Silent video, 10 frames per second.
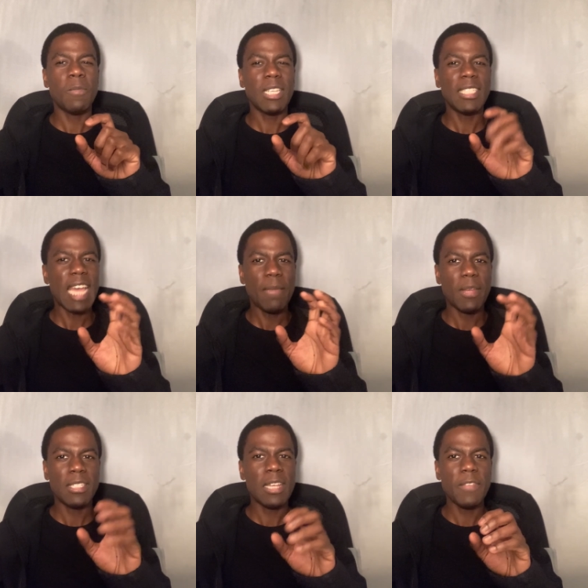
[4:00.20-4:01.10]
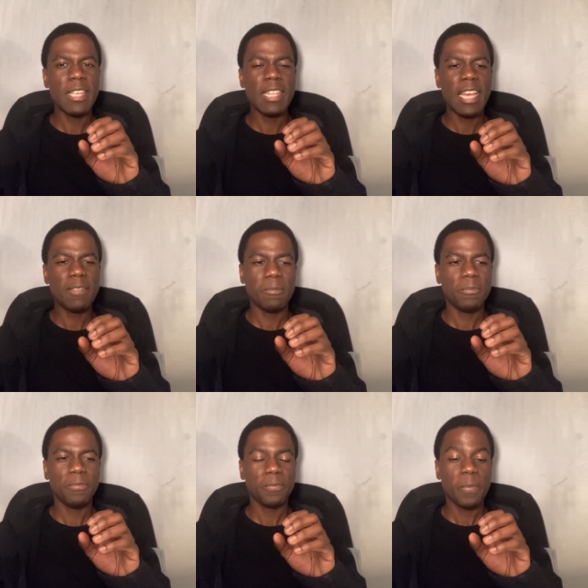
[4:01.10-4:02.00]
misassignment, something that
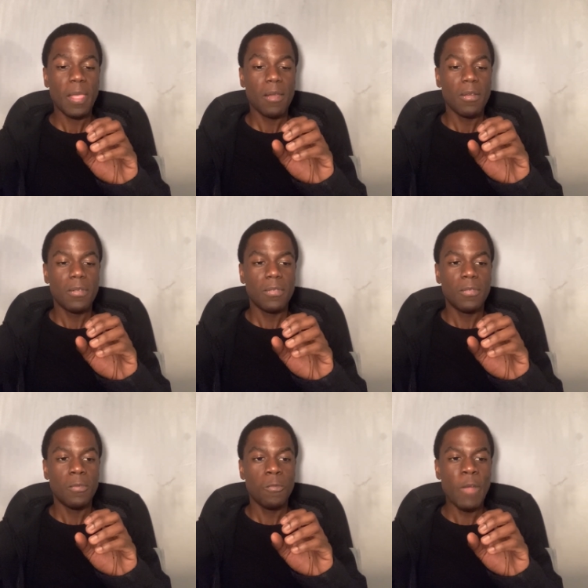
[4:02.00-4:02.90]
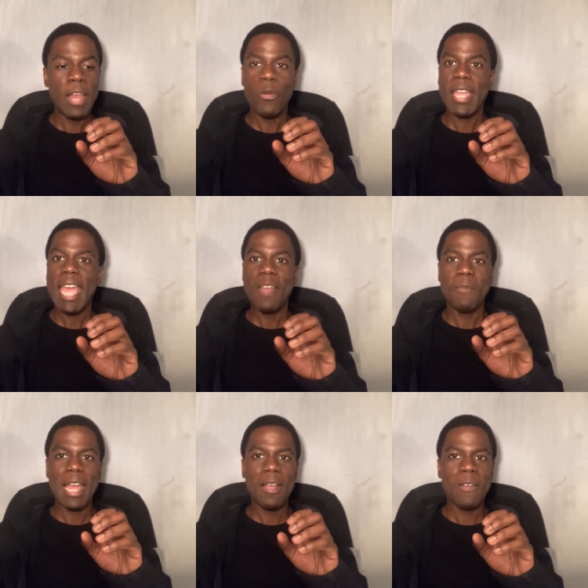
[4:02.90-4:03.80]
ran okay in
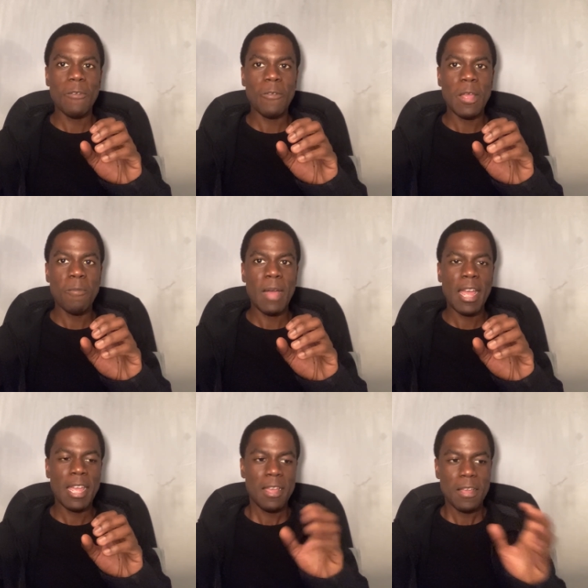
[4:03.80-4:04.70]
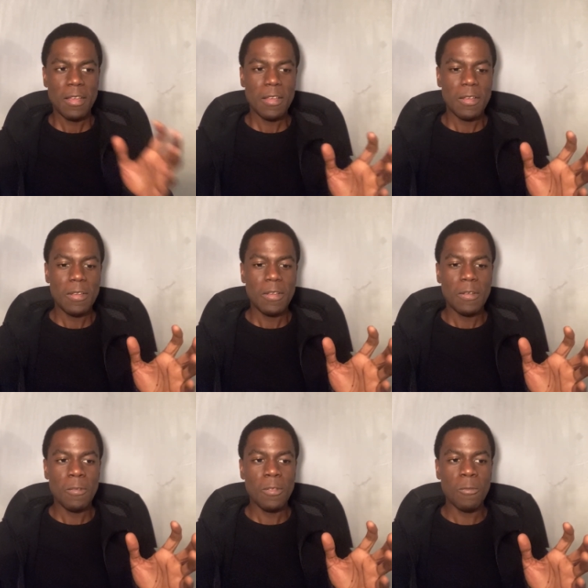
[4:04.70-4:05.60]
my
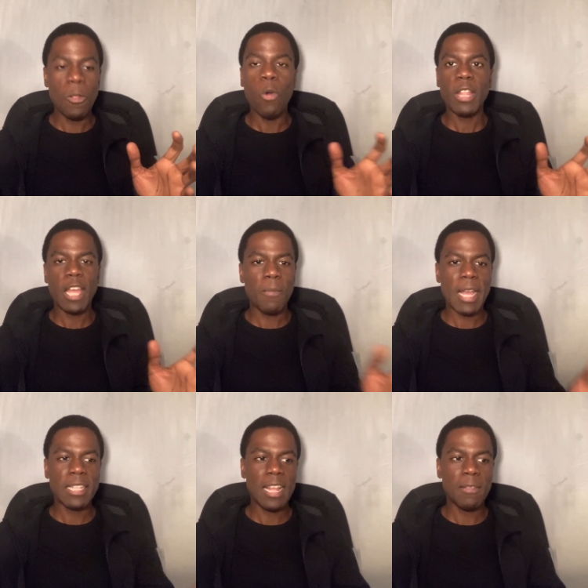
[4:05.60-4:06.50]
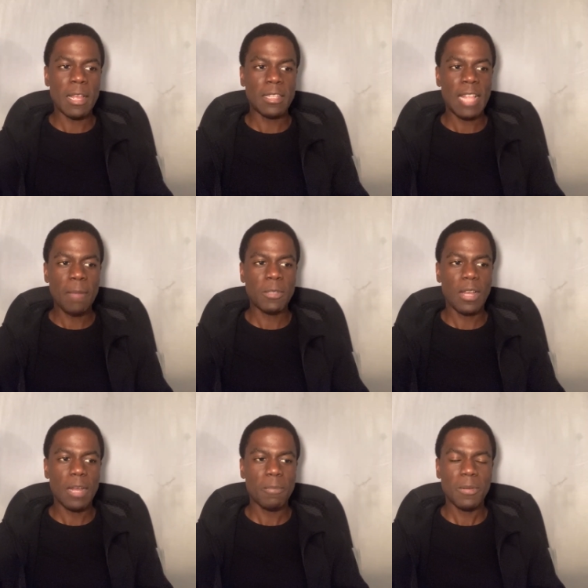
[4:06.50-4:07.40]
locally on my
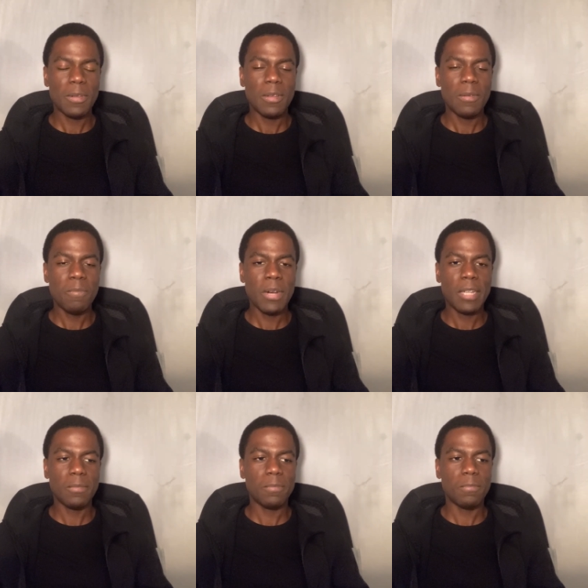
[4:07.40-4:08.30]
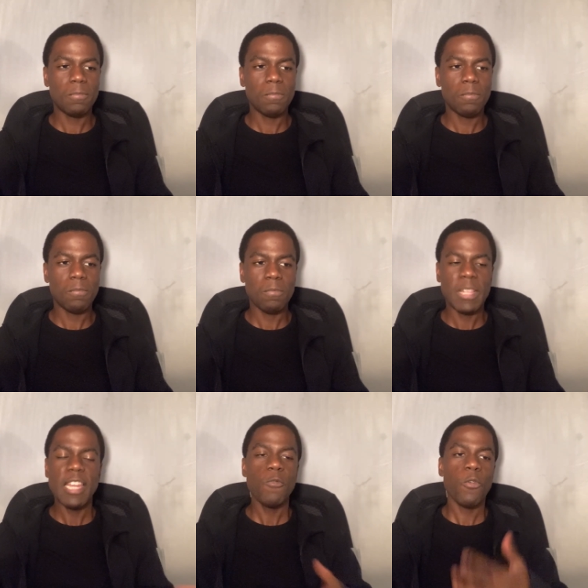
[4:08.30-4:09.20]
laptop, but
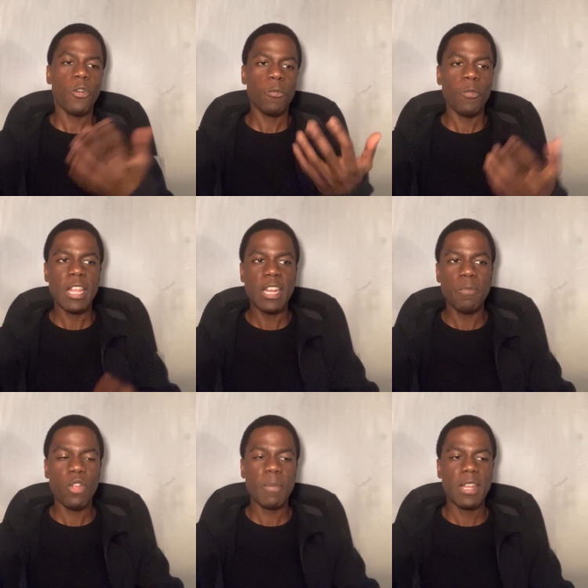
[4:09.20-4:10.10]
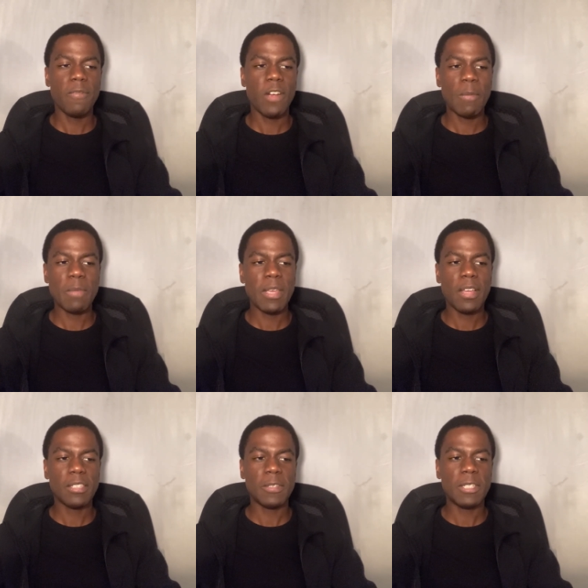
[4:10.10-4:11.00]
didn't work in the deployment environment
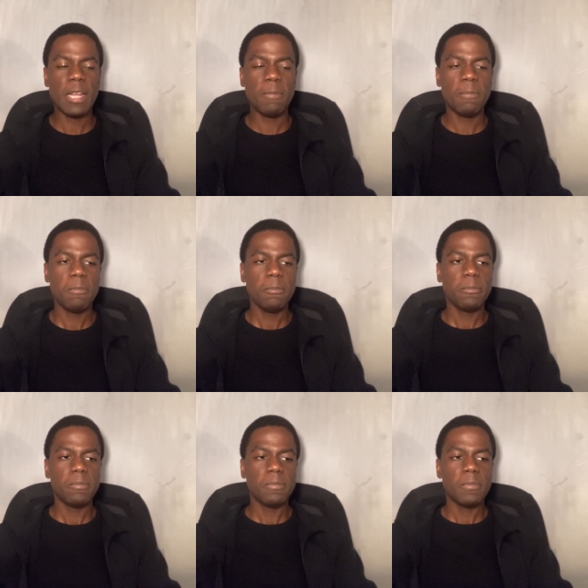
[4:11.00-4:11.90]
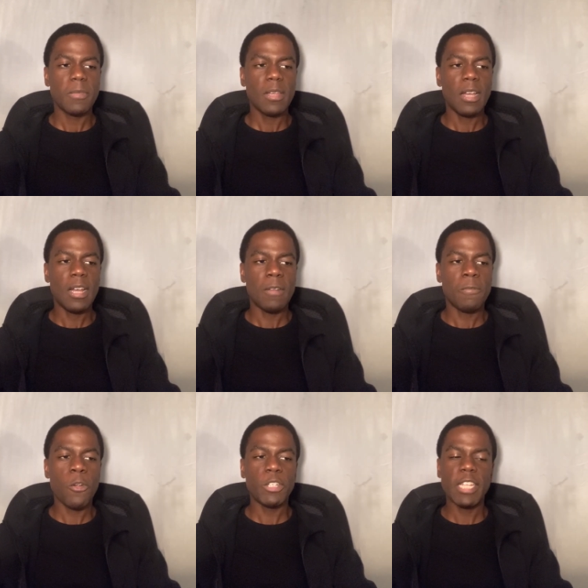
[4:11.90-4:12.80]
because of some
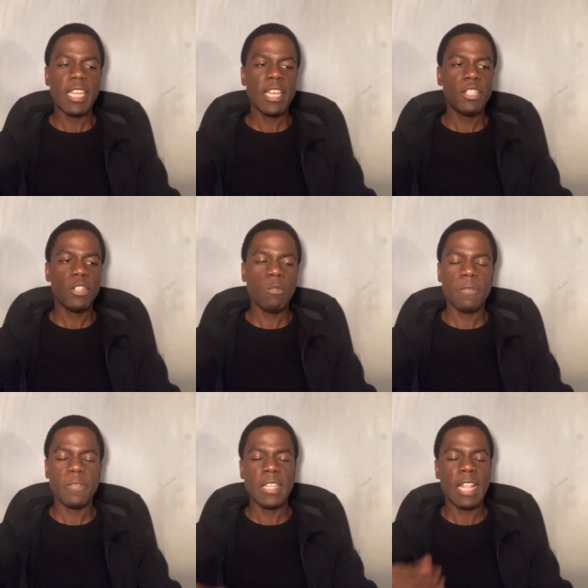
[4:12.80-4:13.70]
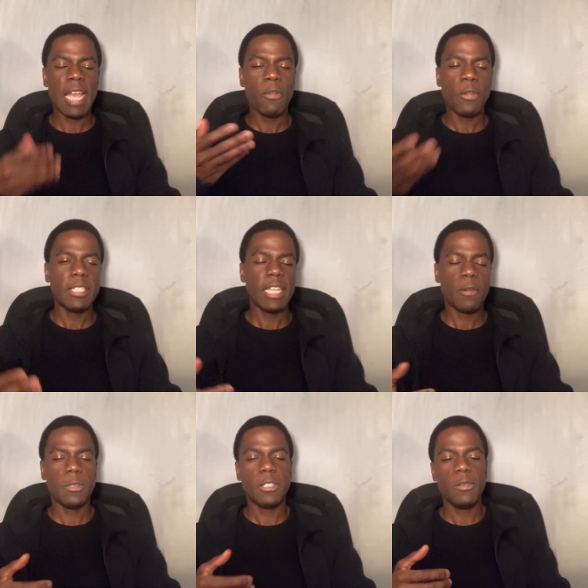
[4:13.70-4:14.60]
versioning issue with the libraries that I
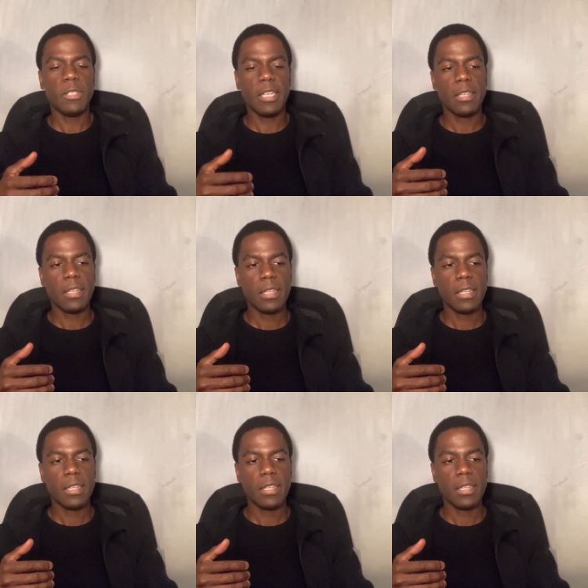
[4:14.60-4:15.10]
was using.